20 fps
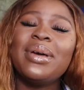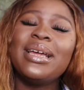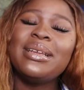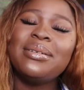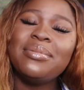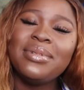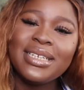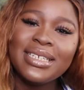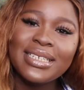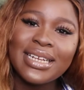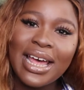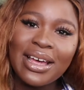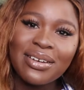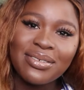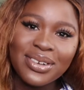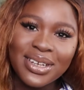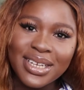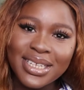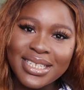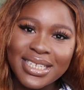many meat did I
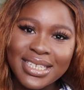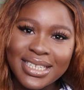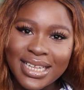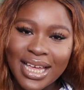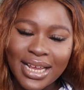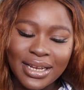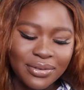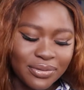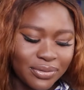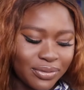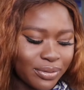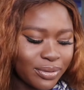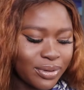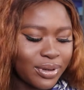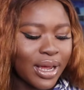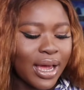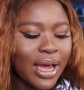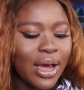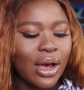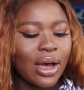even eat inside the
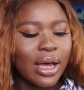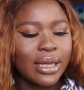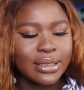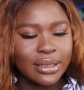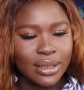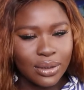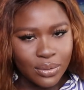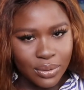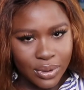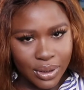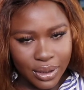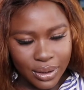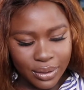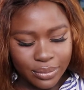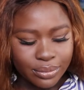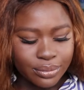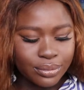food? I said, "Okay,